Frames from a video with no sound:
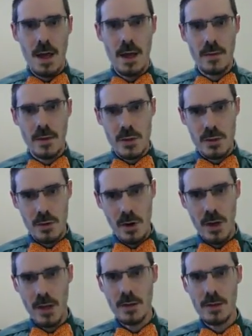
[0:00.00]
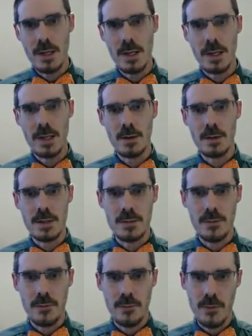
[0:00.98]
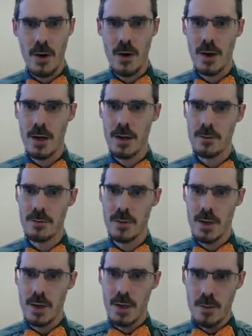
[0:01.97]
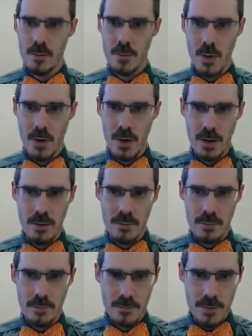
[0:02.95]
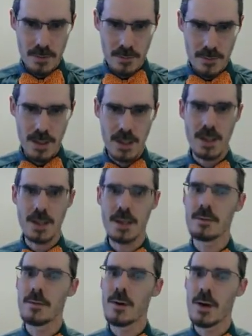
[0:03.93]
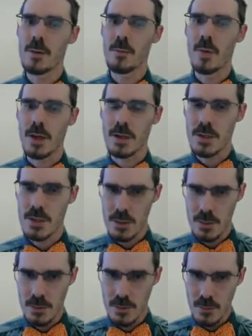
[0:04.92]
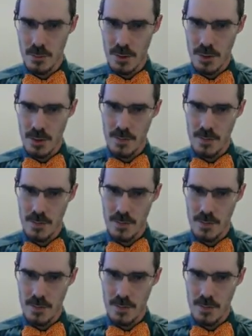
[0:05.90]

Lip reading: And the triangle here is 5 by 15 divided by 2.